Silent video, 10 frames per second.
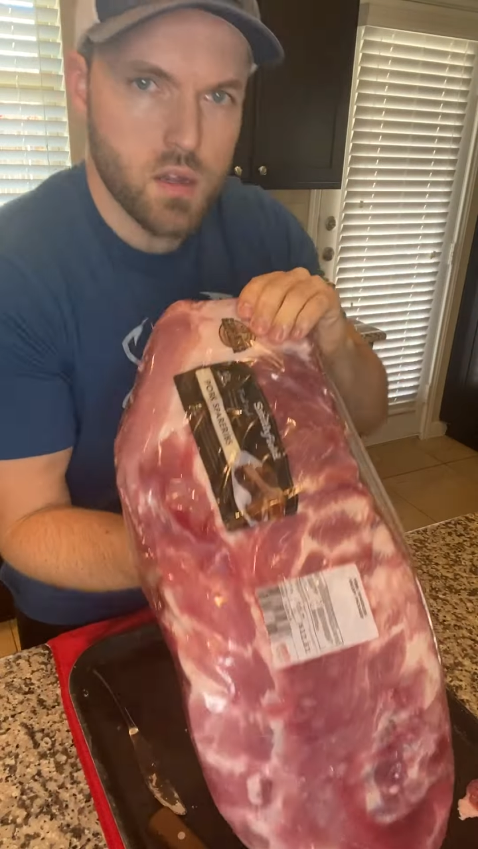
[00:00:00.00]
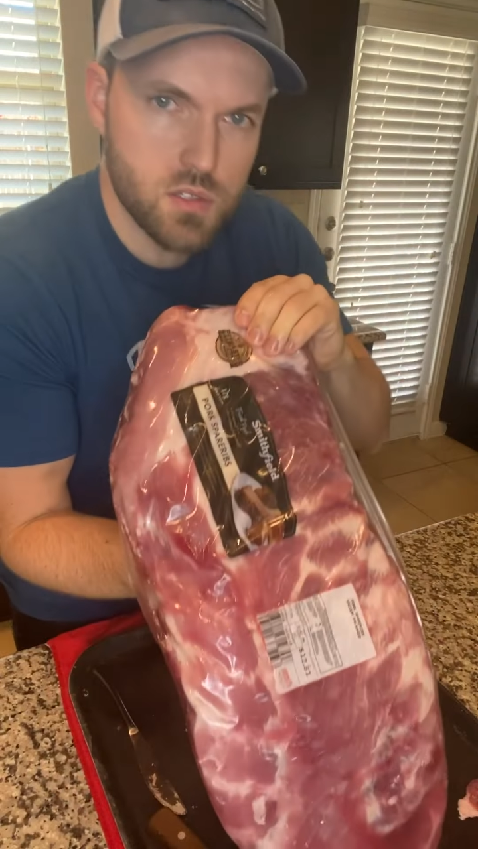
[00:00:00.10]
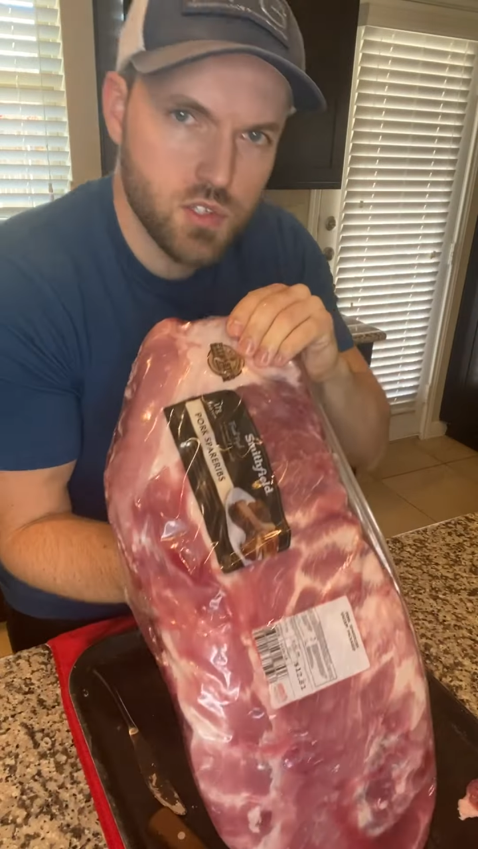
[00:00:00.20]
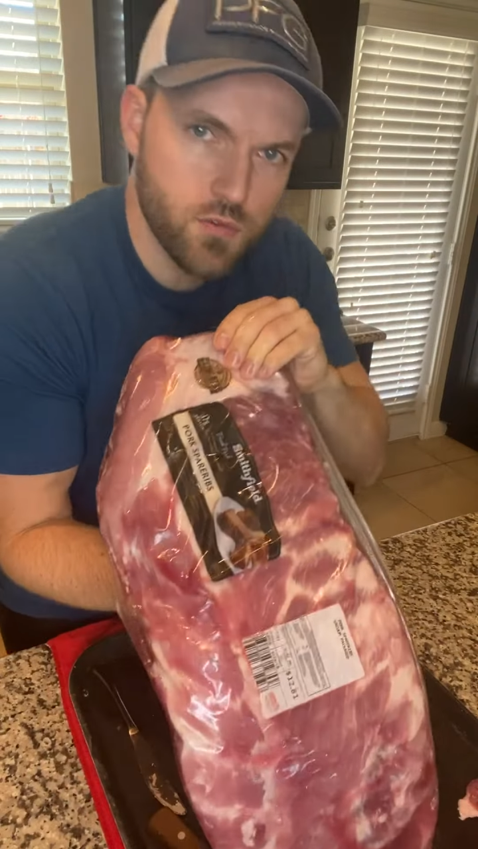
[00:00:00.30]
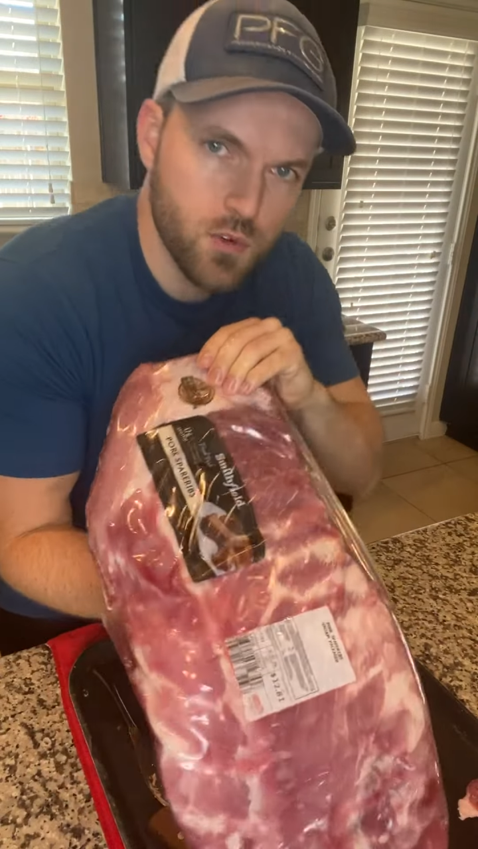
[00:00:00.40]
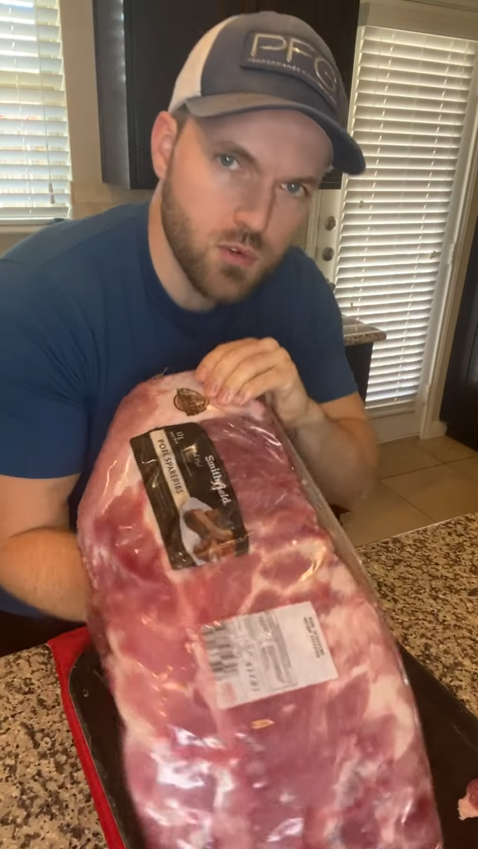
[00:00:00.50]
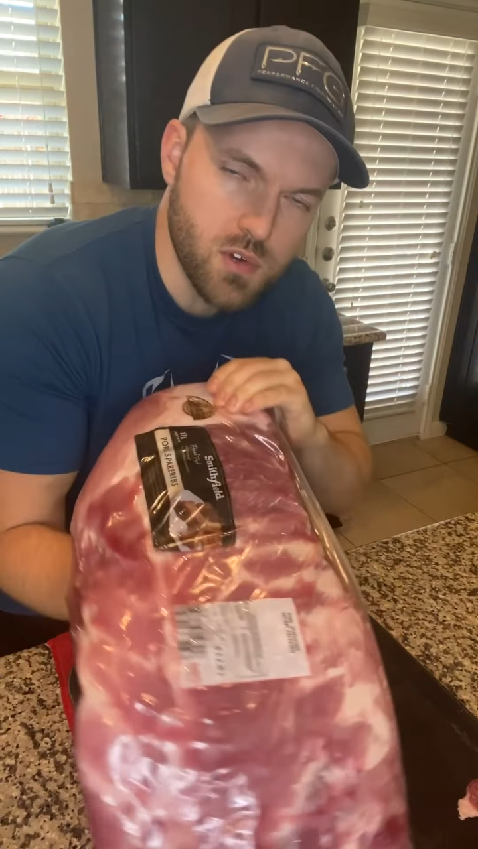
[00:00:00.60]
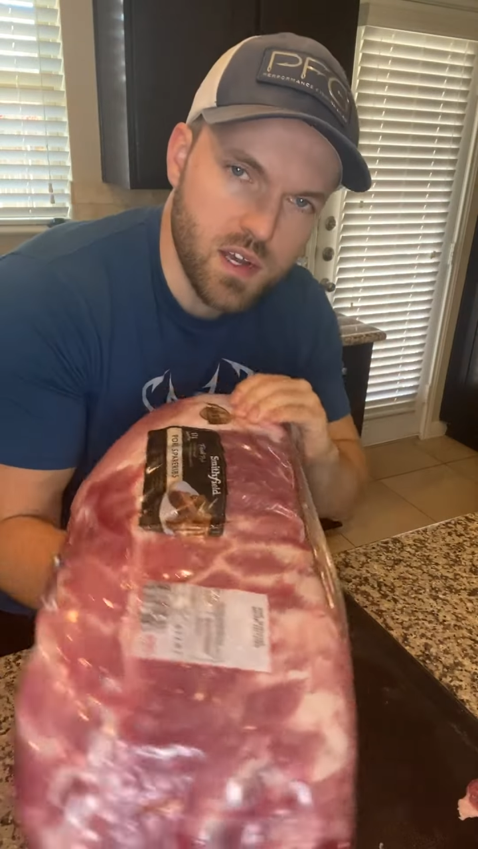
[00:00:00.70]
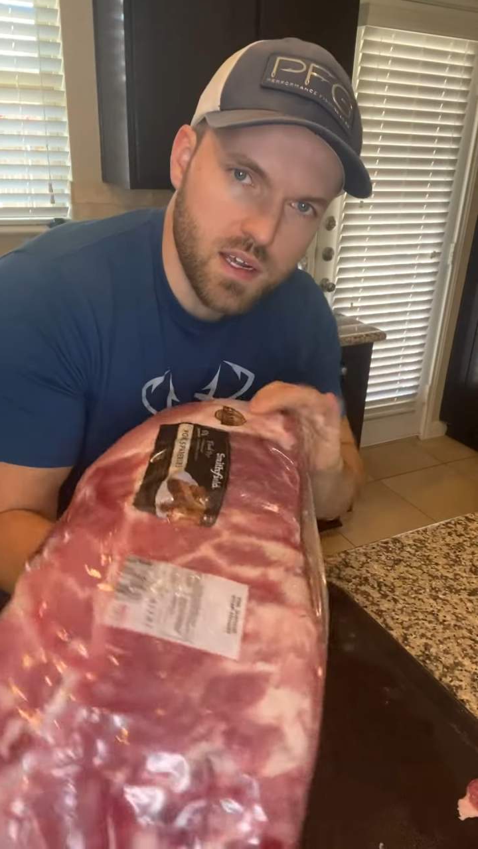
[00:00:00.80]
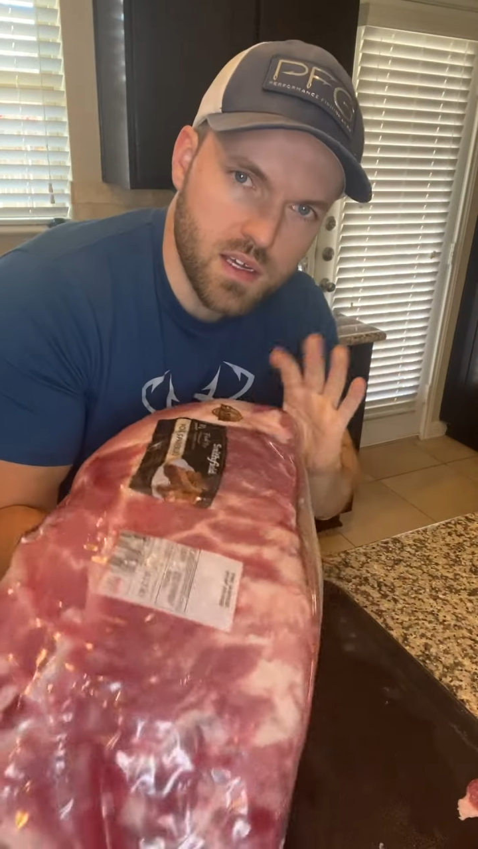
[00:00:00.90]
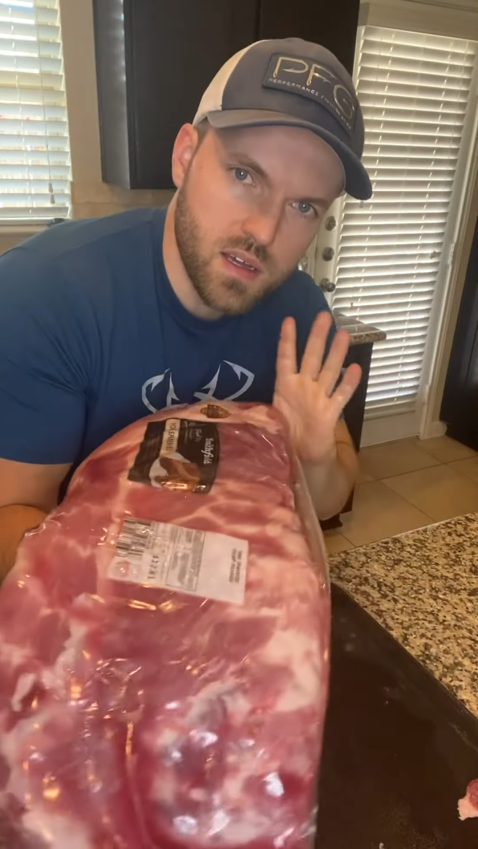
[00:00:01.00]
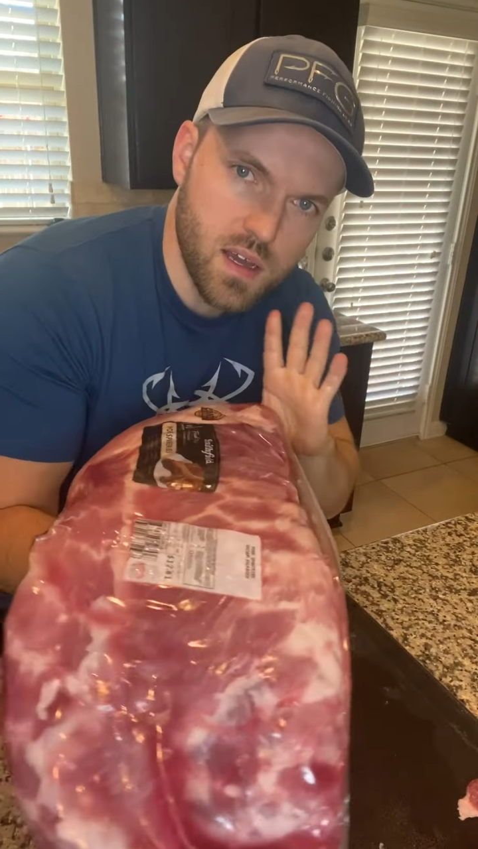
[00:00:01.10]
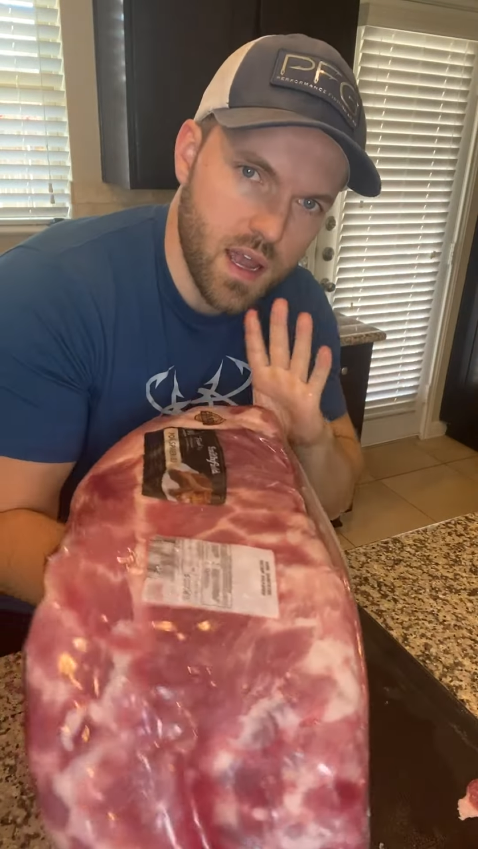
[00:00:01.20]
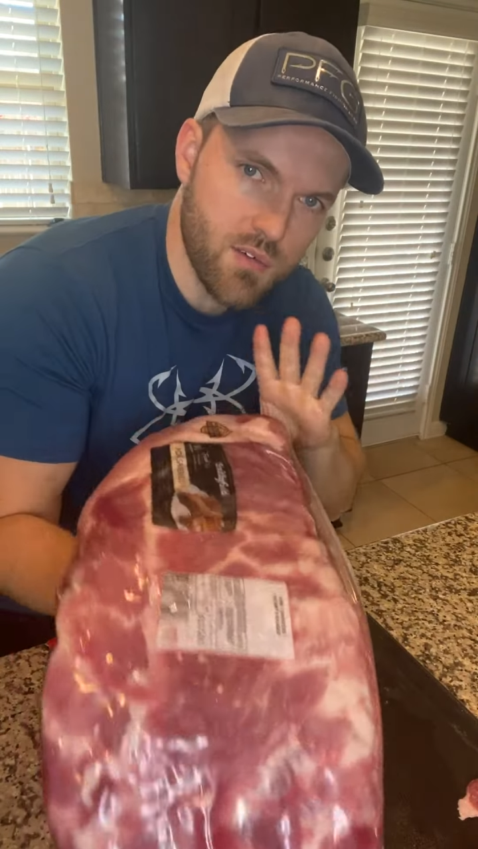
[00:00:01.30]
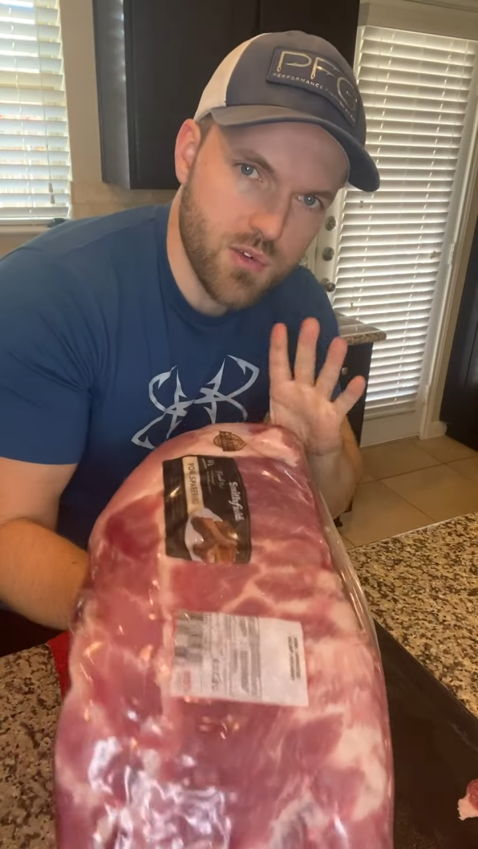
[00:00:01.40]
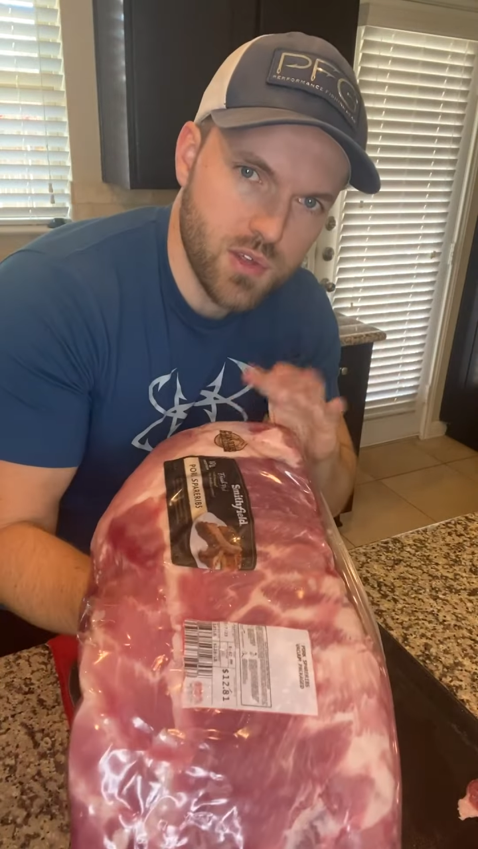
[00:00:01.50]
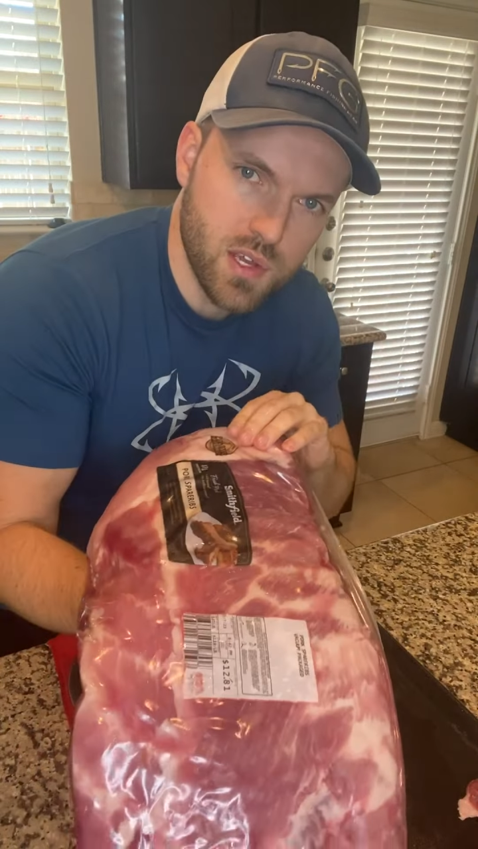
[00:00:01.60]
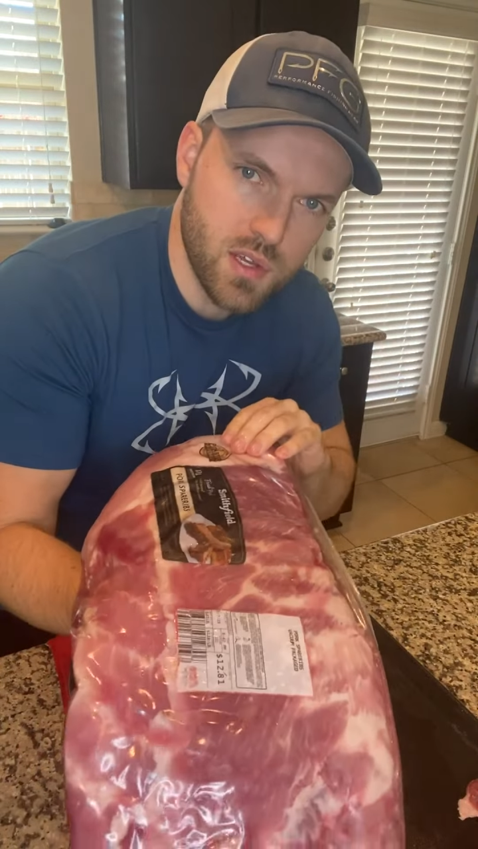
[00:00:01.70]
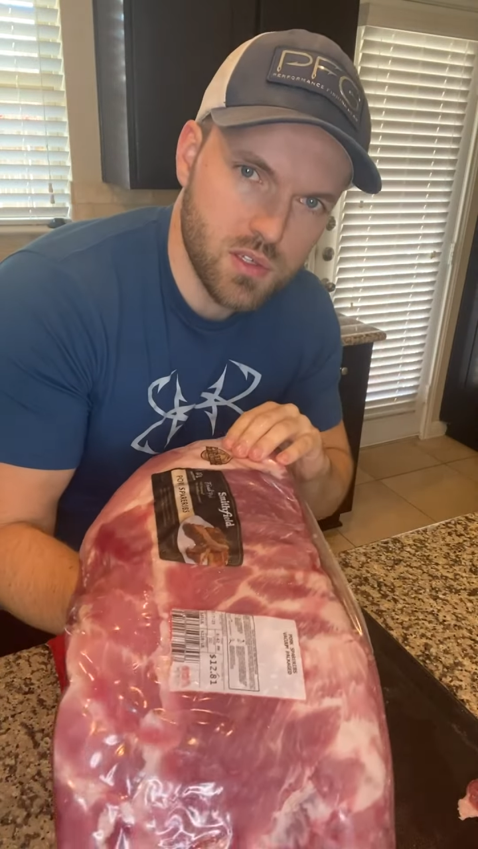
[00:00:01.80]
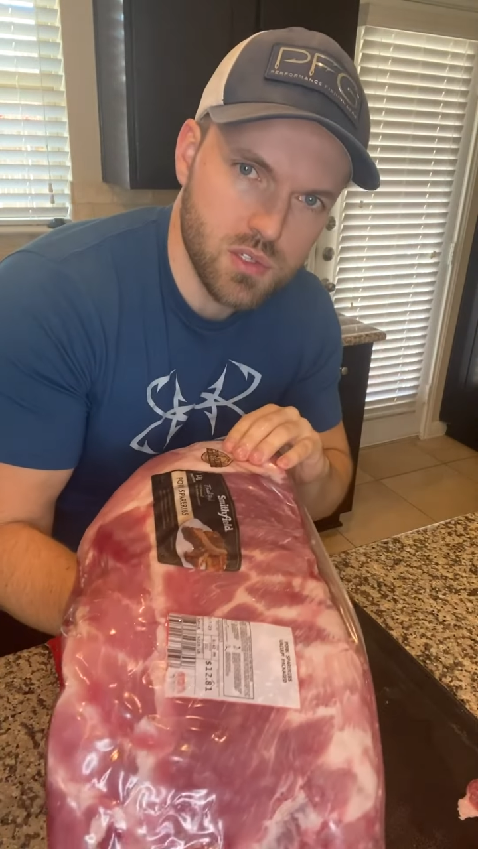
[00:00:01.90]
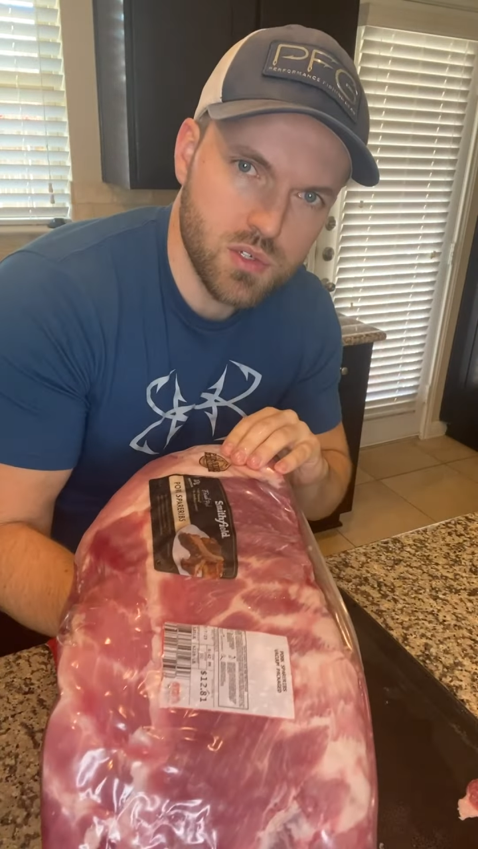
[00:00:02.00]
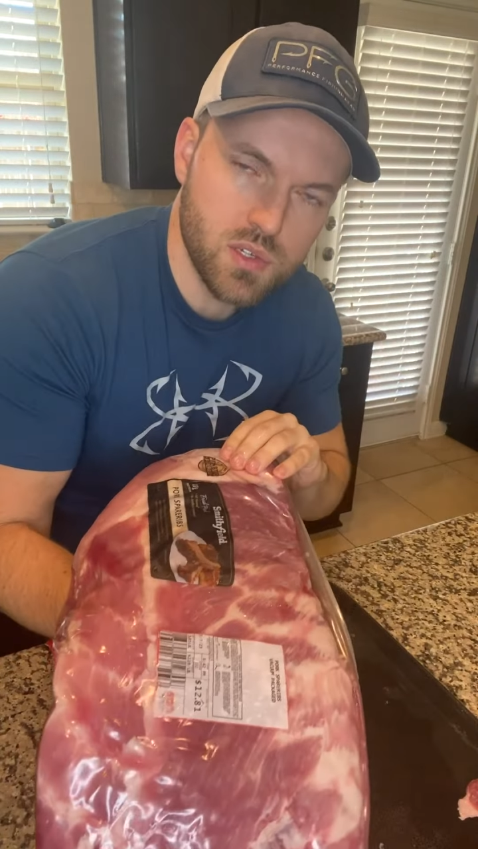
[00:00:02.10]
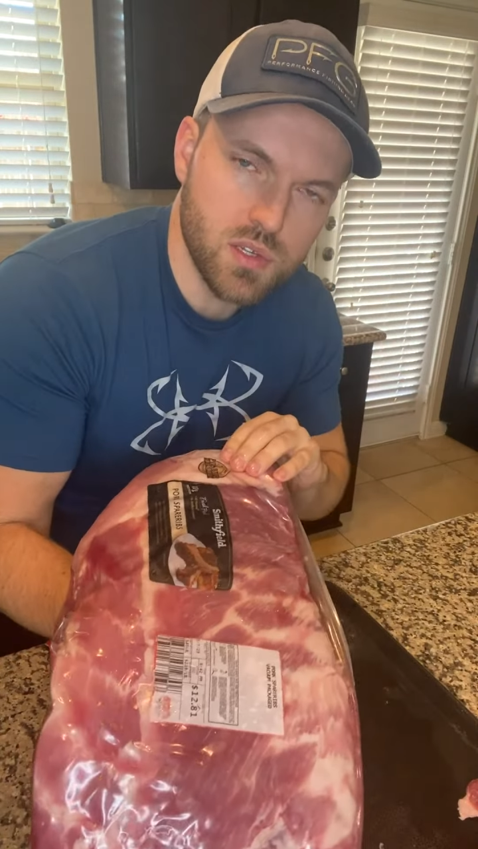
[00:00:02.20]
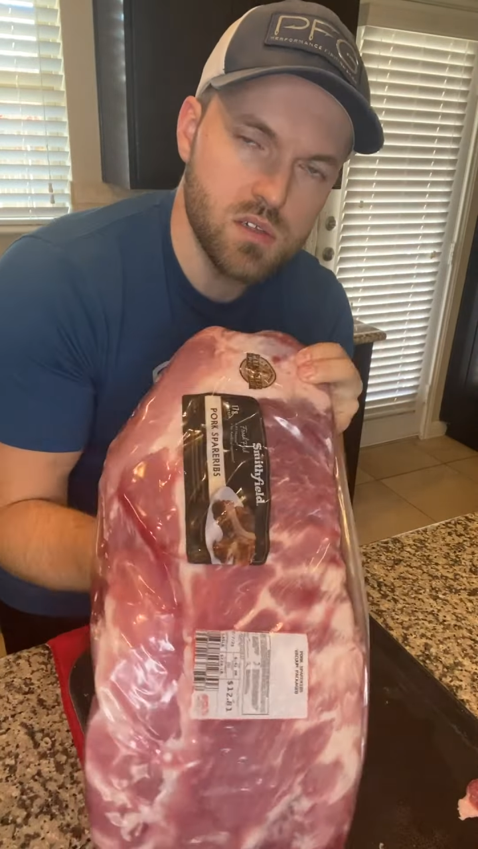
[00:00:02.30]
Here's a full rack, everything included.